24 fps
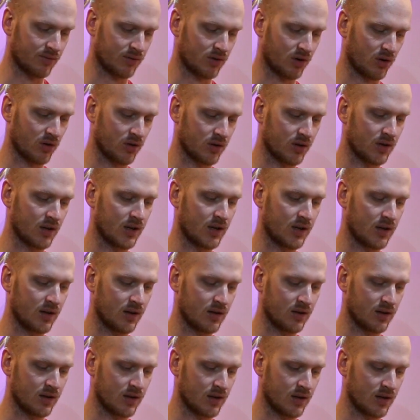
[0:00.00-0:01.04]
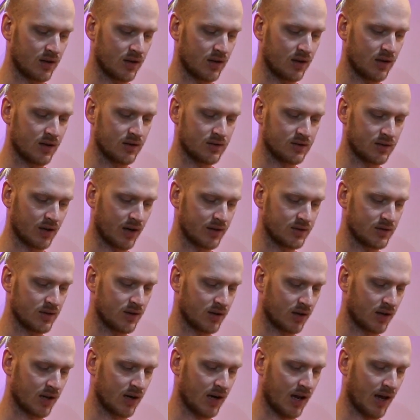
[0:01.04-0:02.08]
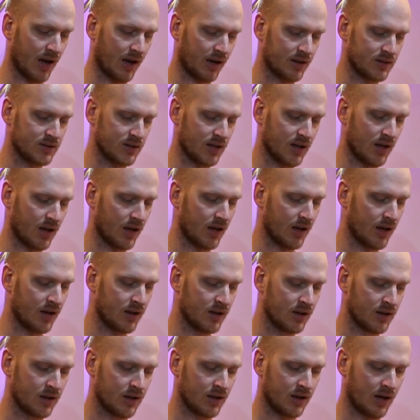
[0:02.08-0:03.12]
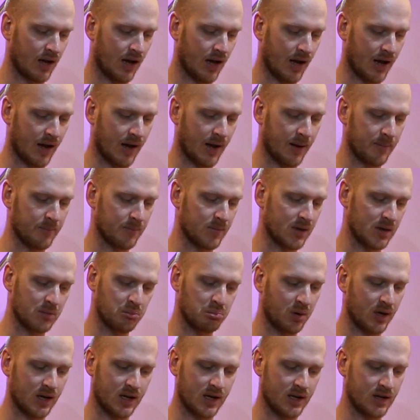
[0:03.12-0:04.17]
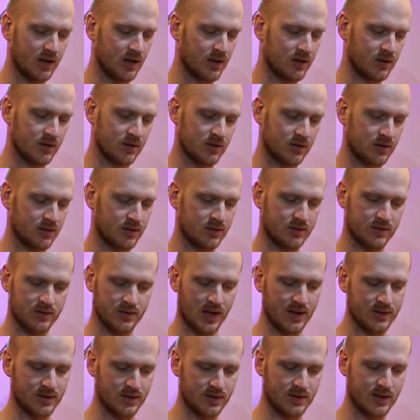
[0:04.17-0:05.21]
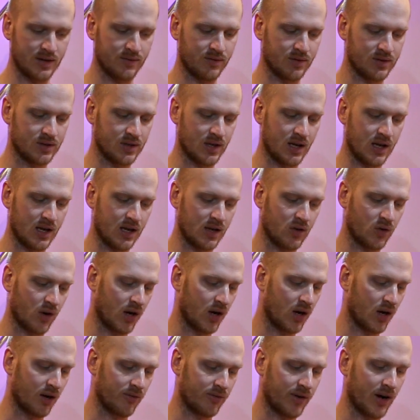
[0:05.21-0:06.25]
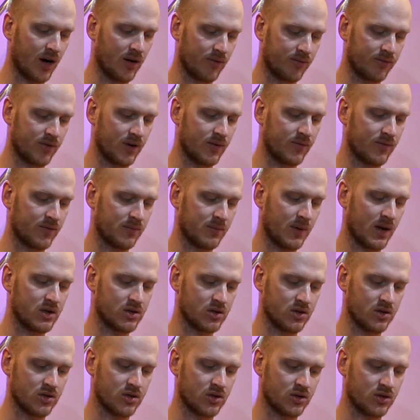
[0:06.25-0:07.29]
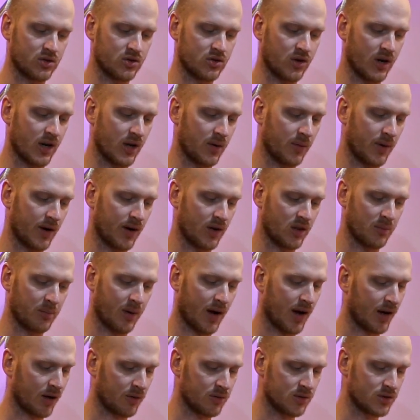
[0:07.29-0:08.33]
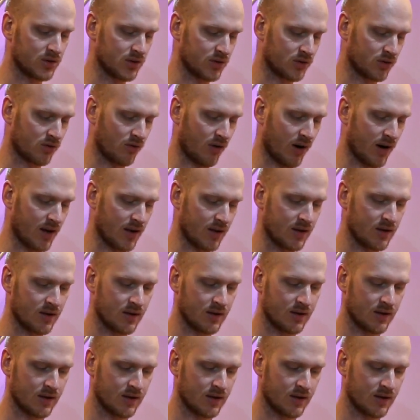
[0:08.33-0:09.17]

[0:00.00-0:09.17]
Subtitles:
I've got the size of the connector, impedance, sensitivity, quite a lot of helpful information just straight away on the back, which is great.